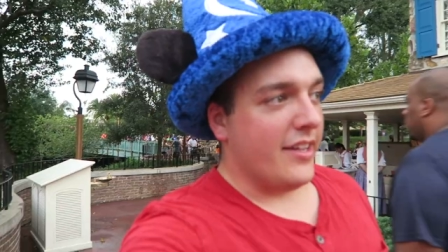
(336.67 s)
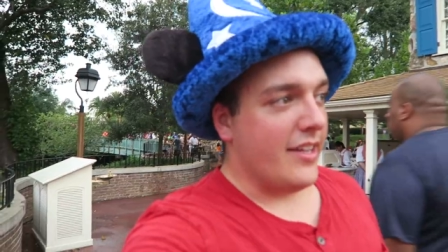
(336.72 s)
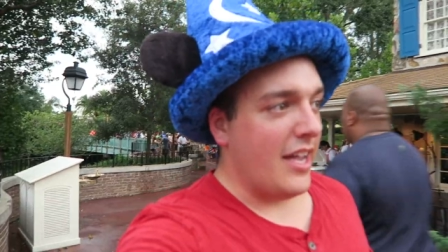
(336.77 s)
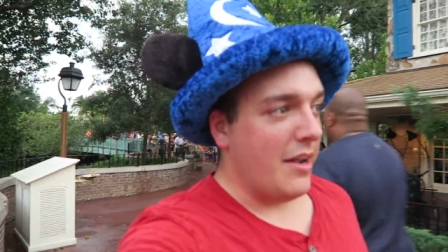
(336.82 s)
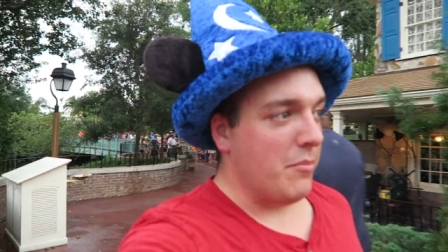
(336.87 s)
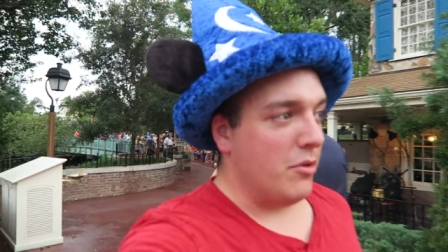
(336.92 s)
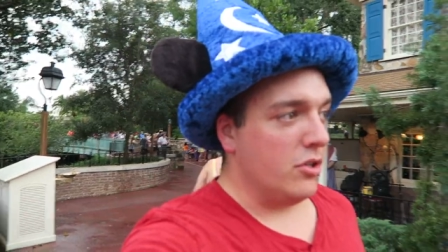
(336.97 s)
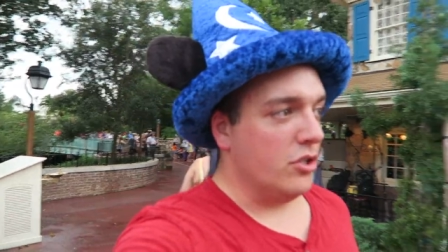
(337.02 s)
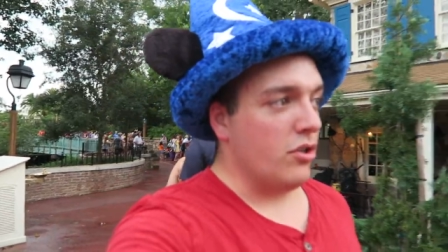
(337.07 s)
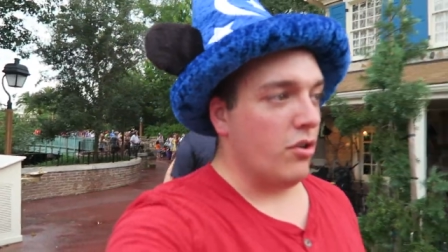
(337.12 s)

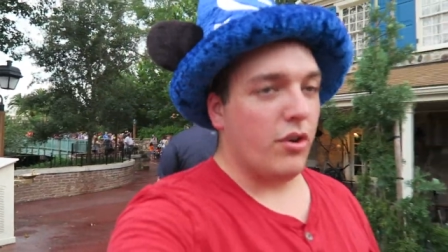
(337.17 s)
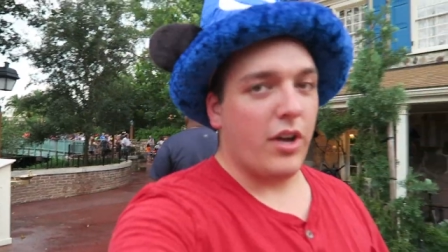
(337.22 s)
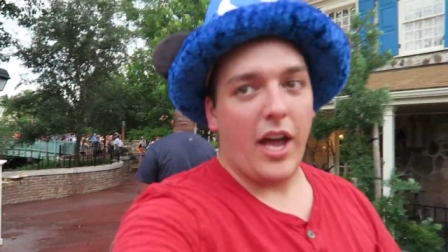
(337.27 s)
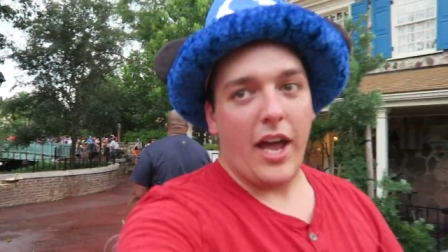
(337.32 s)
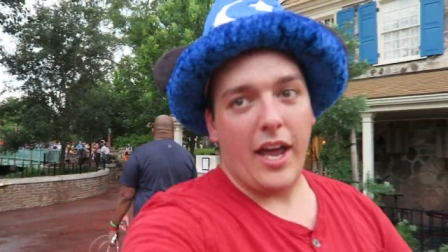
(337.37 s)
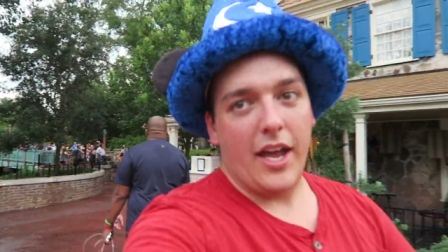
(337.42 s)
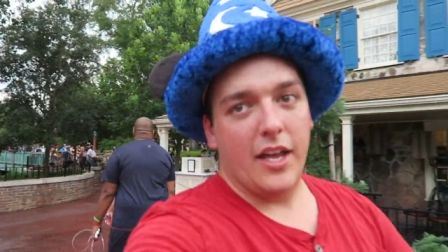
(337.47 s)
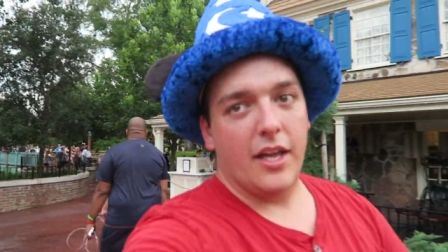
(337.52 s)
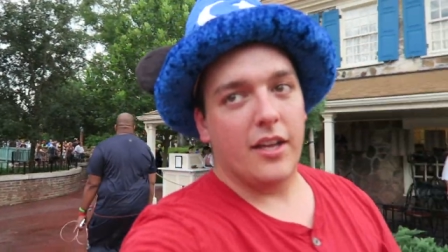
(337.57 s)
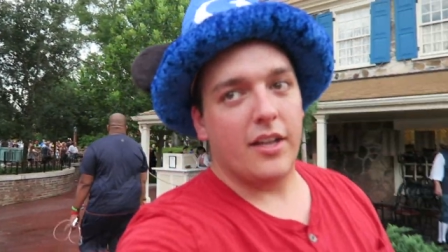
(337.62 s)
Camera's
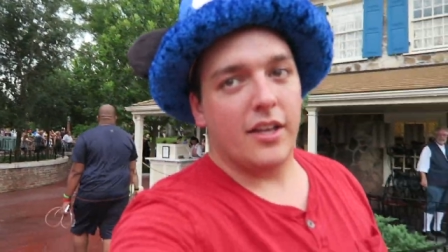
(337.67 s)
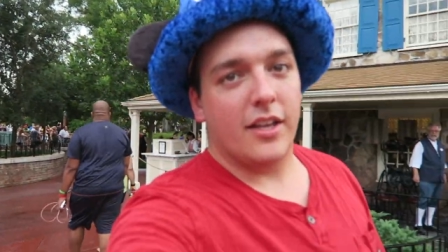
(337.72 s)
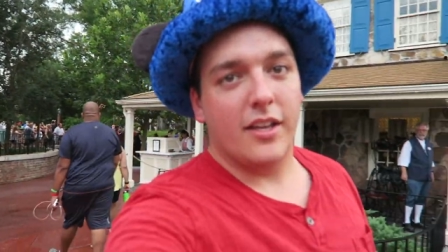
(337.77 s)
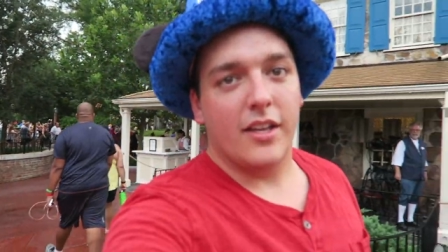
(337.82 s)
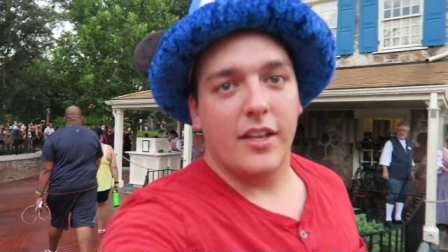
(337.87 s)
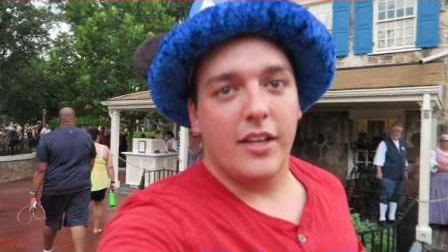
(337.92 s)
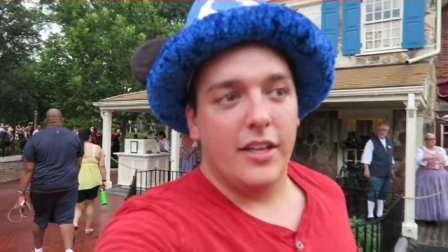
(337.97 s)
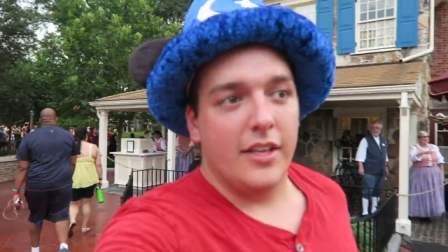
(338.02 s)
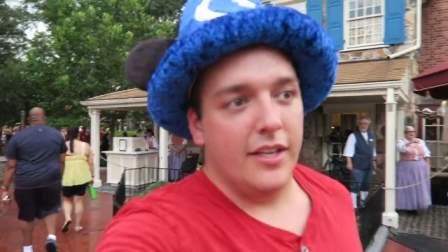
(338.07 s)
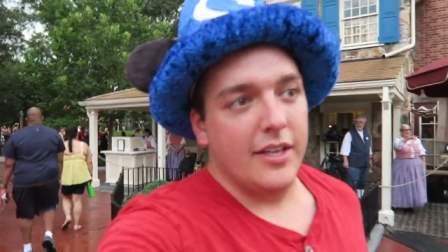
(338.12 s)
okay.
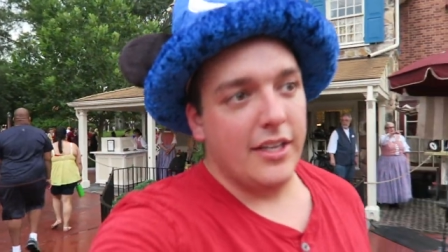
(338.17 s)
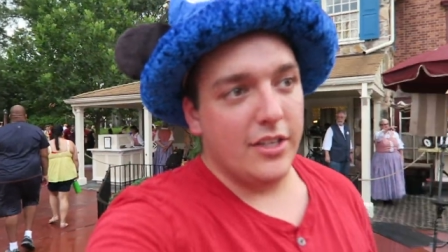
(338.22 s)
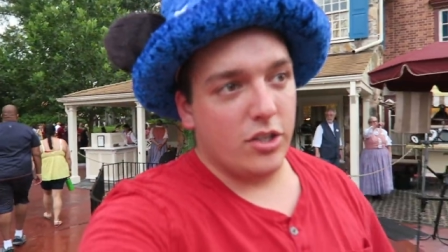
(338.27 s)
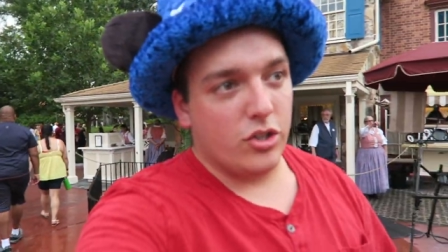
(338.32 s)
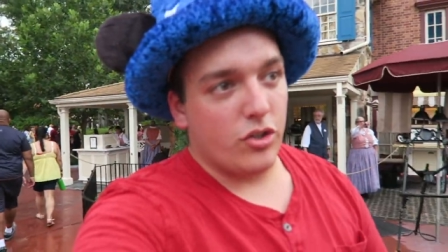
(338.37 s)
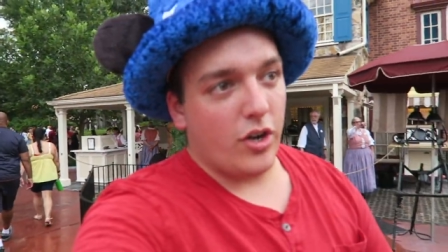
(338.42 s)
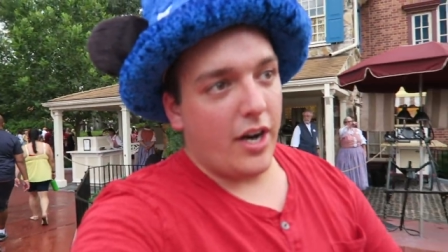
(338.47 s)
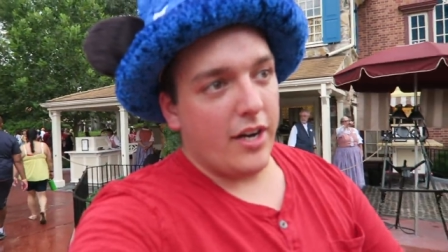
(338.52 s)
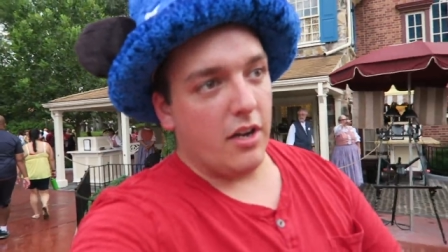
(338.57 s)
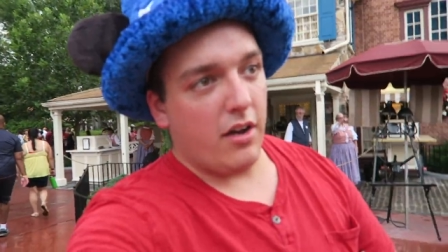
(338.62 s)

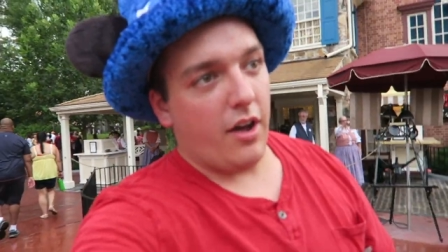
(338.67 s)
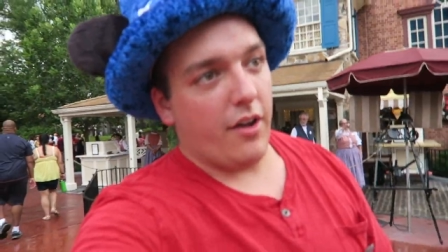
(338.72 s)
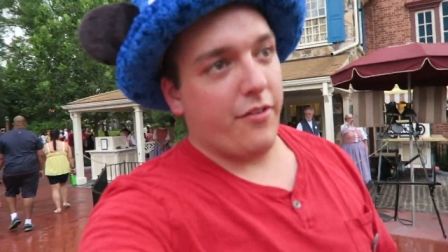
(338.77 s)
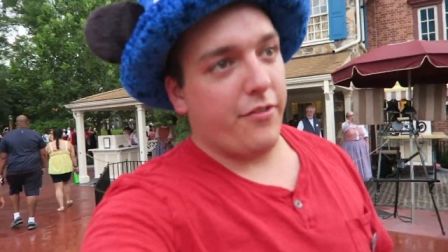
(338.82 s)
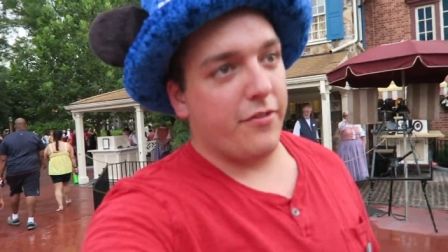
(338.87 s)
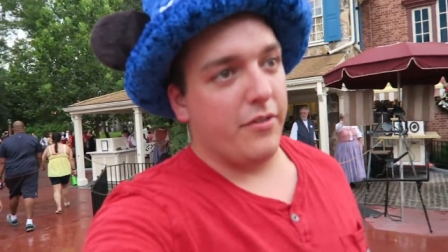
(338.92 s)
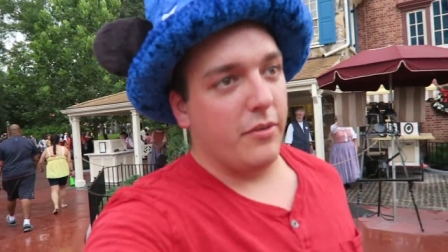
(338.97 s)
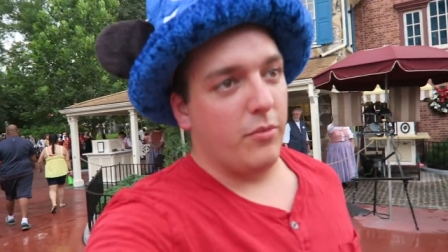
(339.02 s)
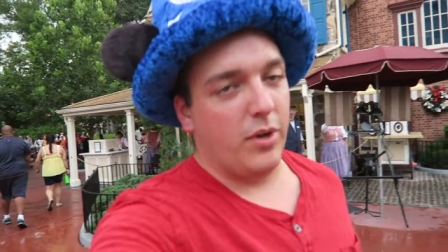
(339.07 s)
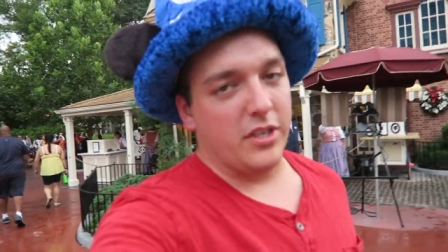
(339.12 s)
It's dried
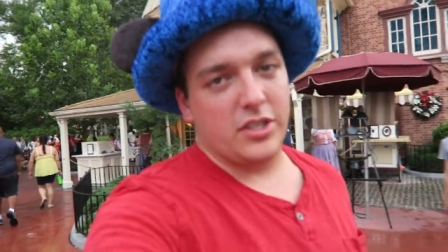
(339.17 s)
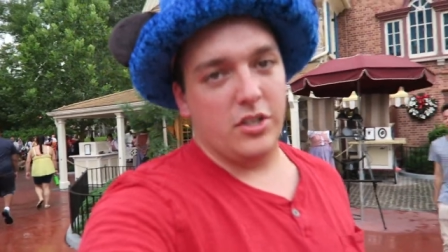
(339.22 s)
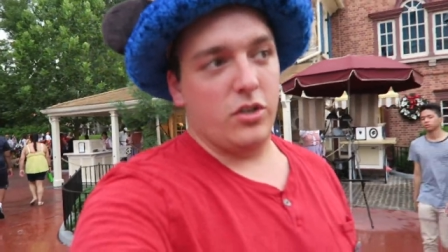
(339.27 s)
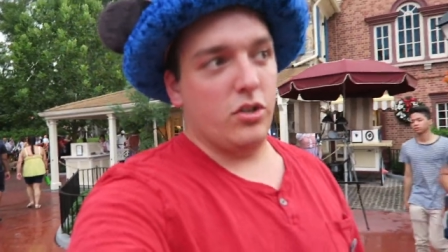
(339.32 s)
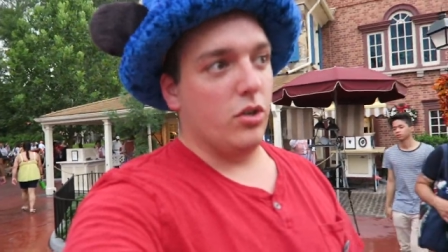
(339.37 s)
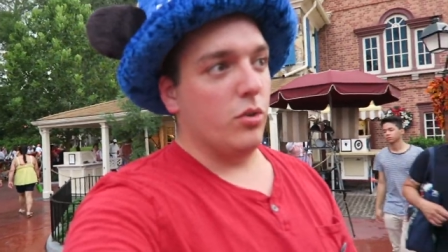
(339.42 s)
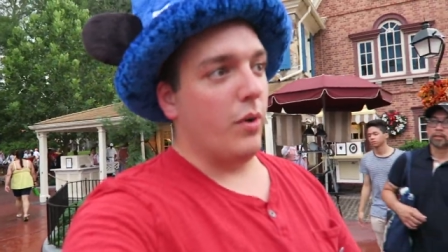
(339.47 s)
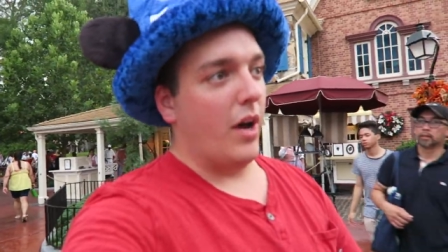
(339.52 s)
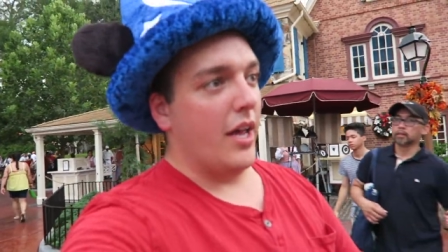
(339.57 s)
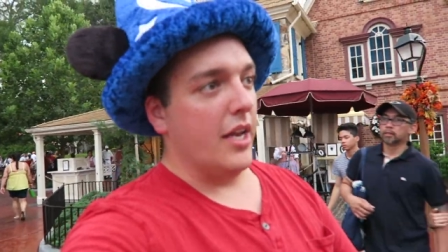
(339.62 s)
off. It
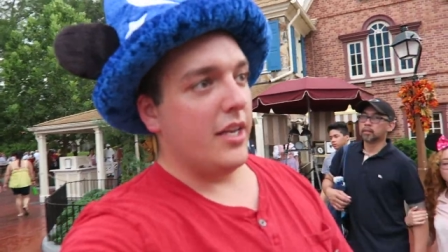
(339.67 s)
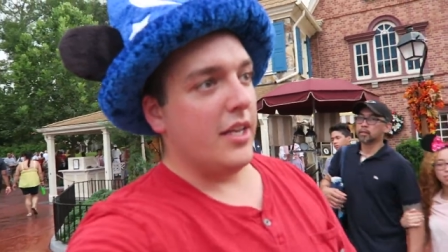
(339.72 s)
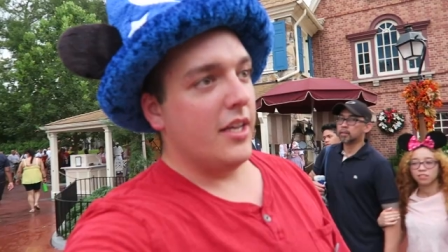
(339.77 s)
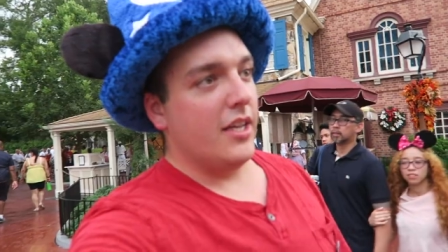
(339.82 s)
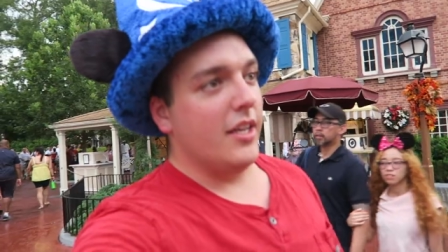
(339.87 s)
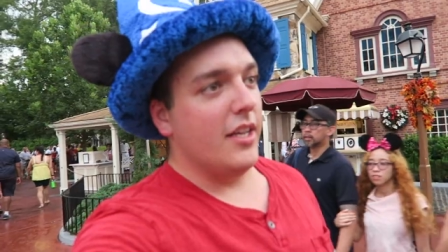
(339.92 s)
wasn't too wet.